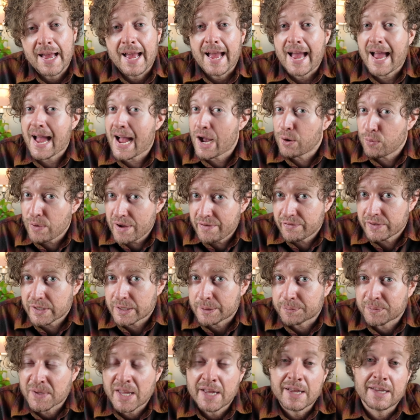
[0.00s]

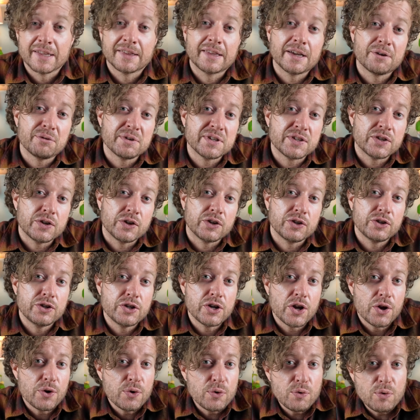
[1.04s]
However, there is
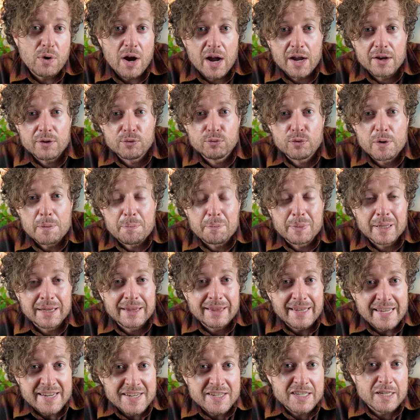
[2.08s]
no
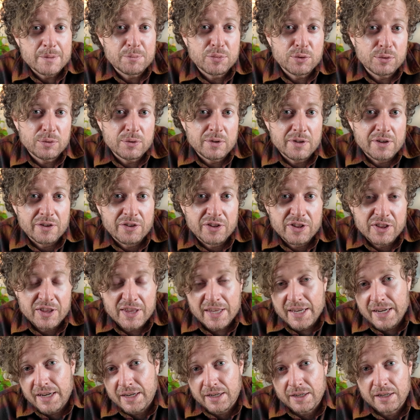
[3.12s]
replaceable
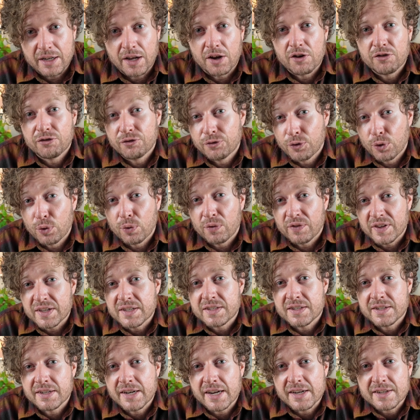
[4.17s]
thing for
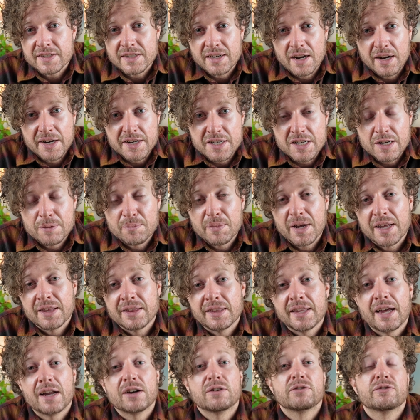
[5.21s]
this next item,
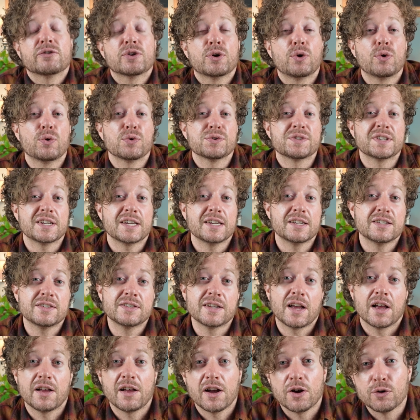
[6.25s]
and that, of course,
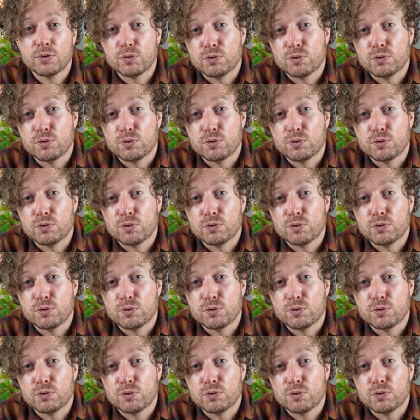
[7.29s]
is a